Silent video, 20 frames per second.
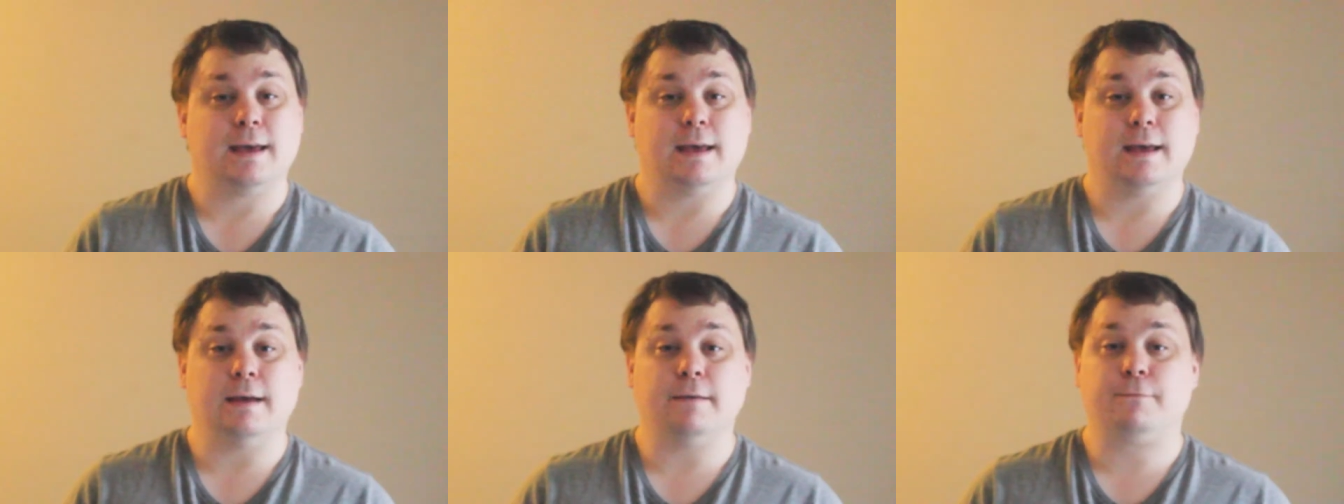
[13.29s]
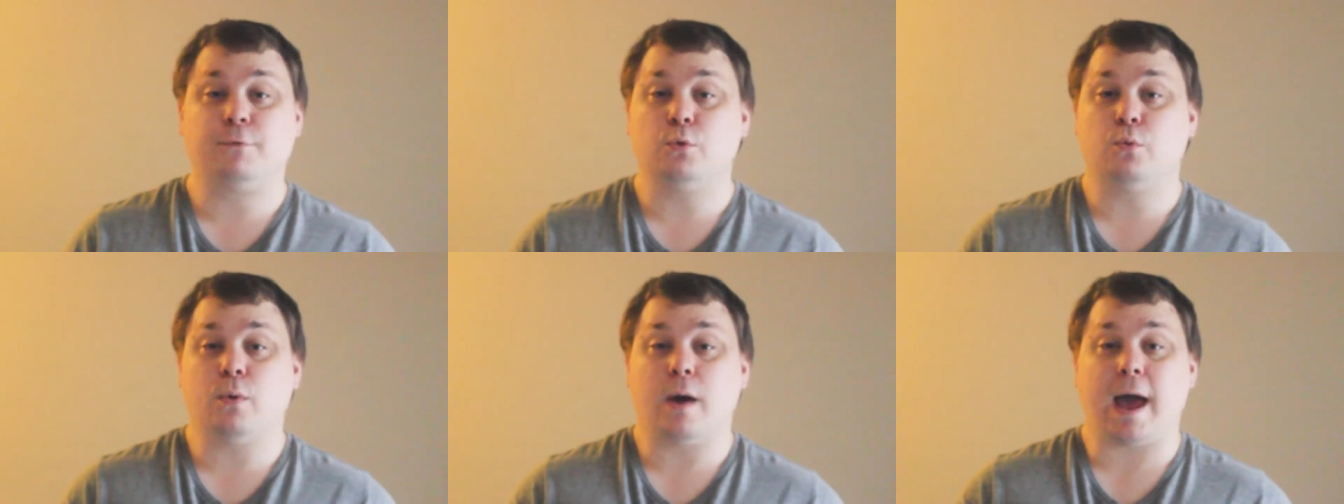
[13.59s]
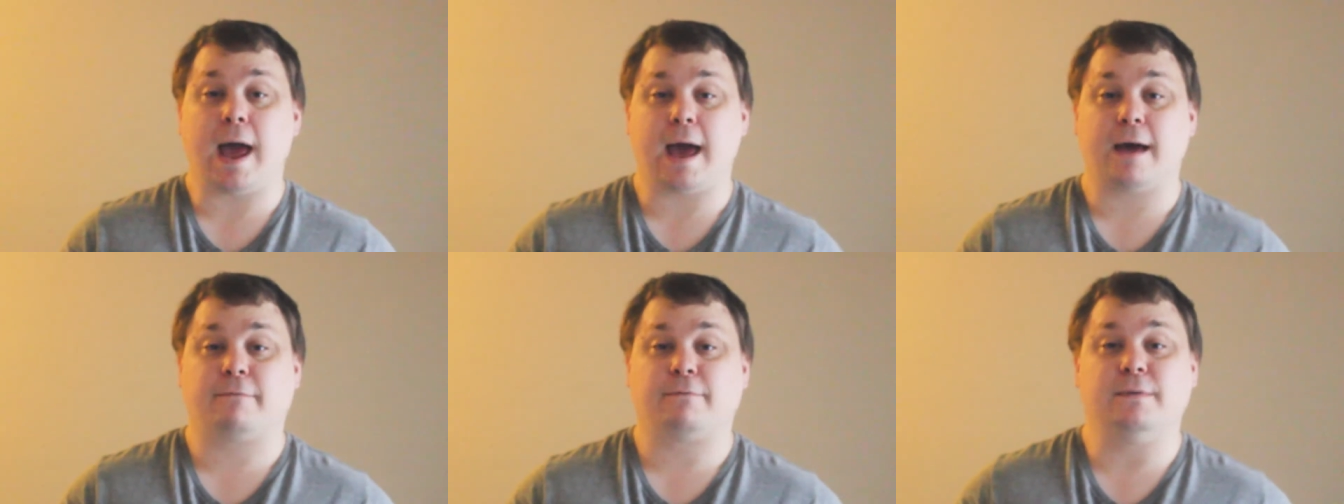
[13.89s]
If you
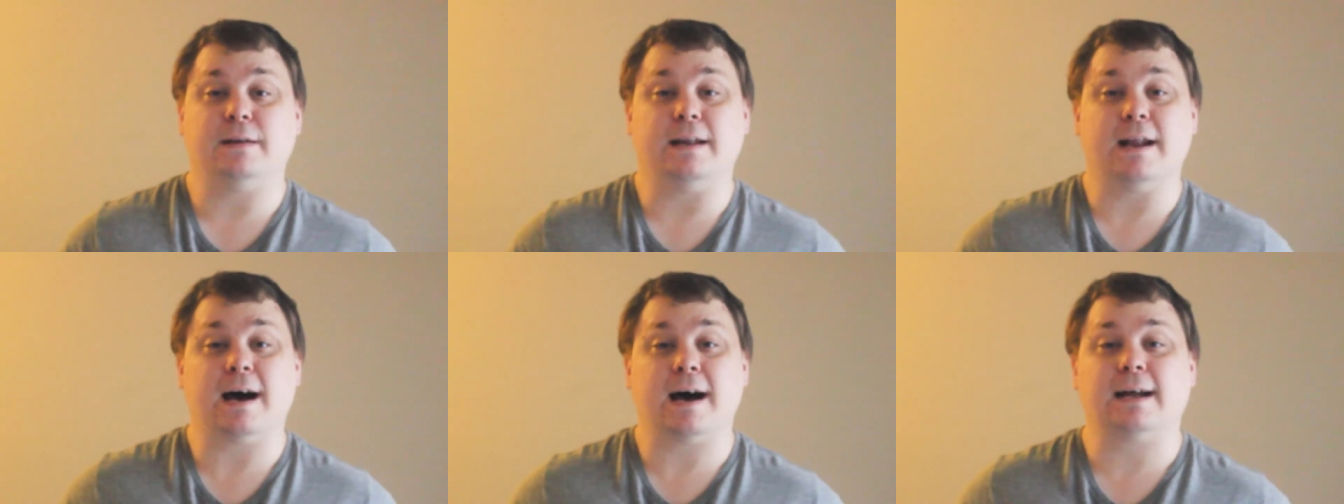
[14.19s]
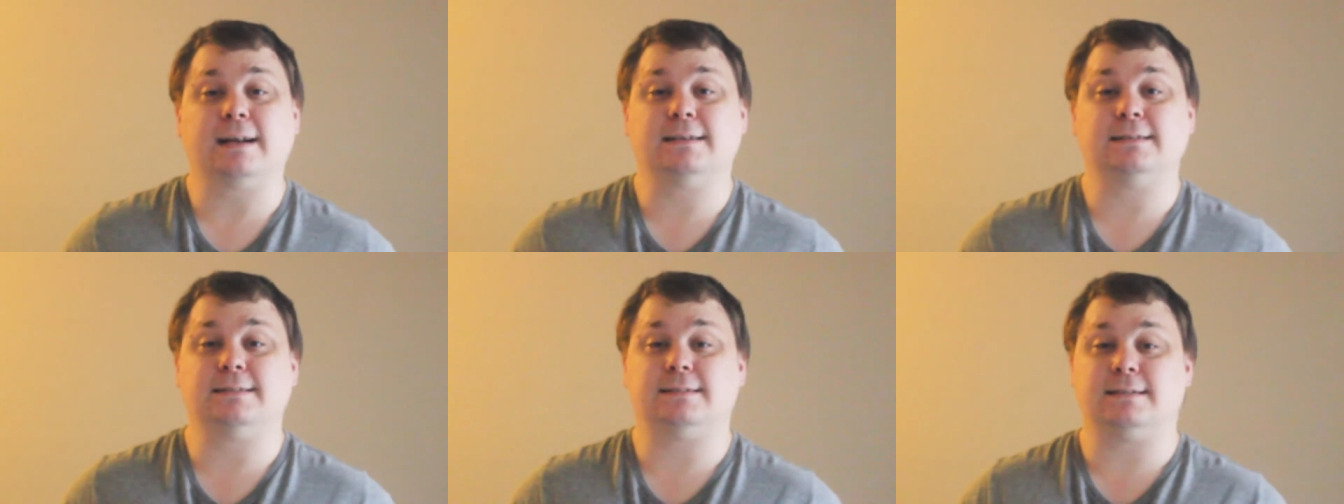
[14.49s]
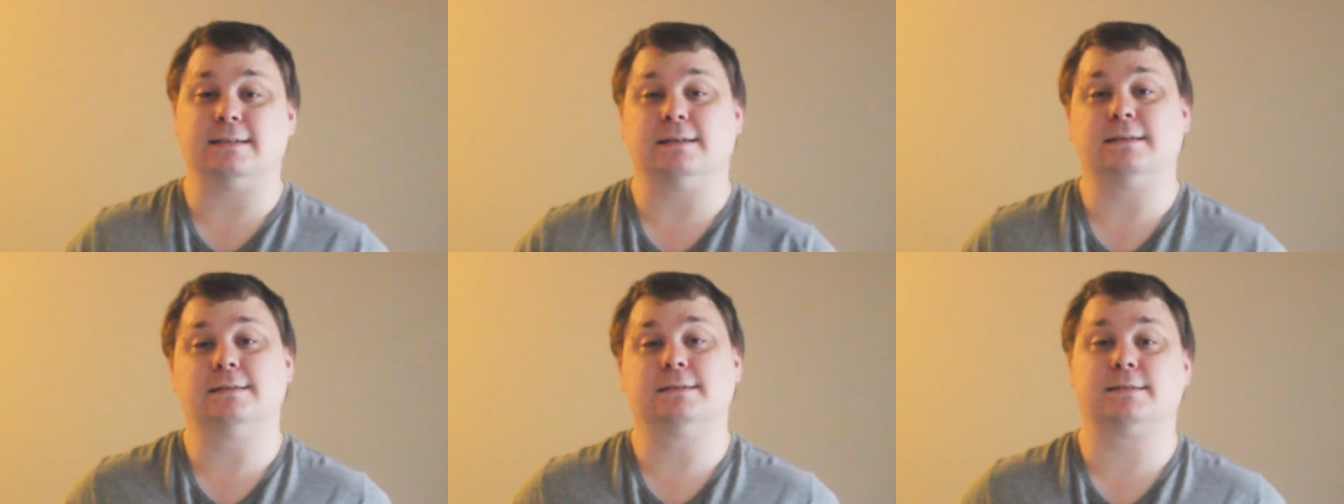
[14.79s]
have not
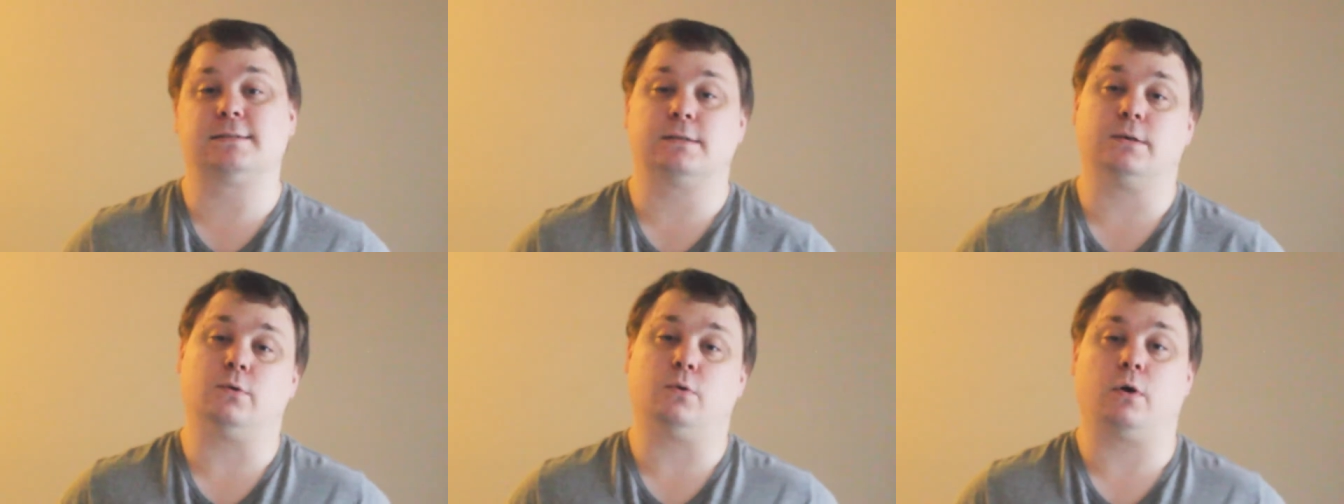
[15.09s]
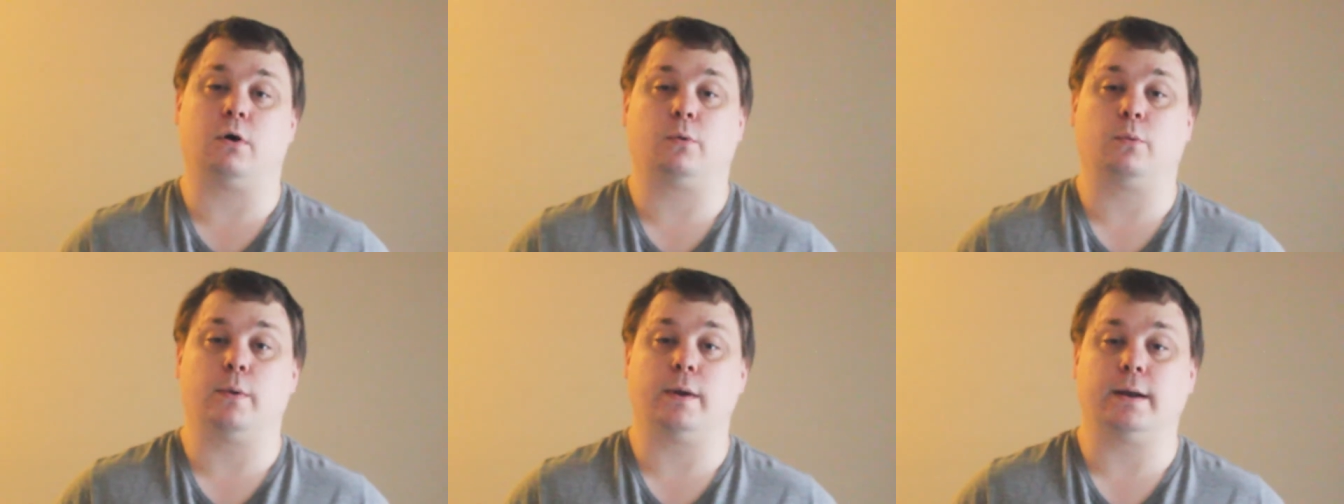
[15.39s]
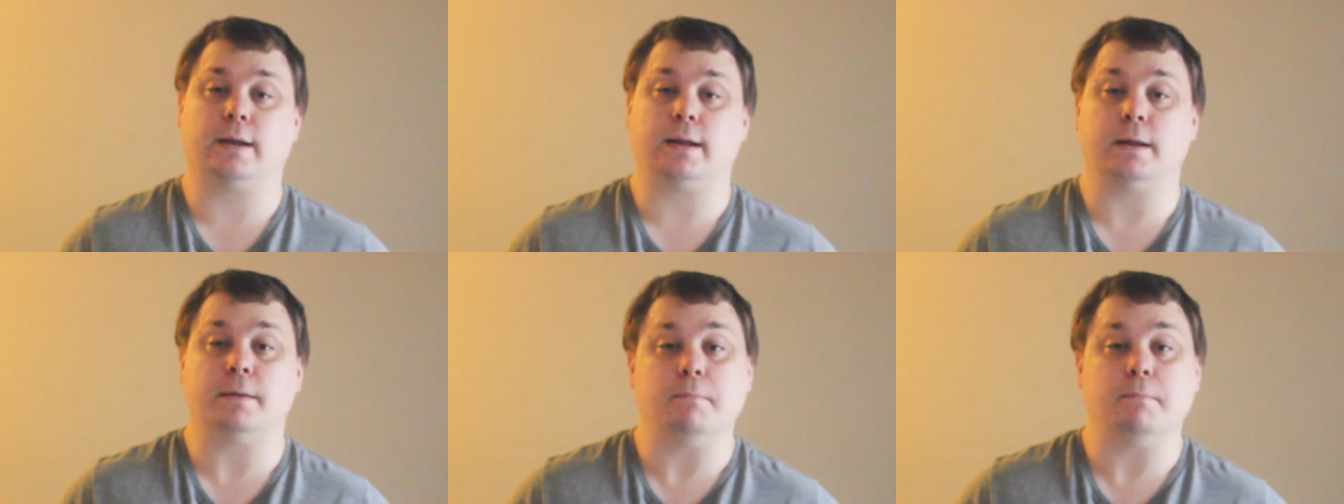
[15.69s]
done so already,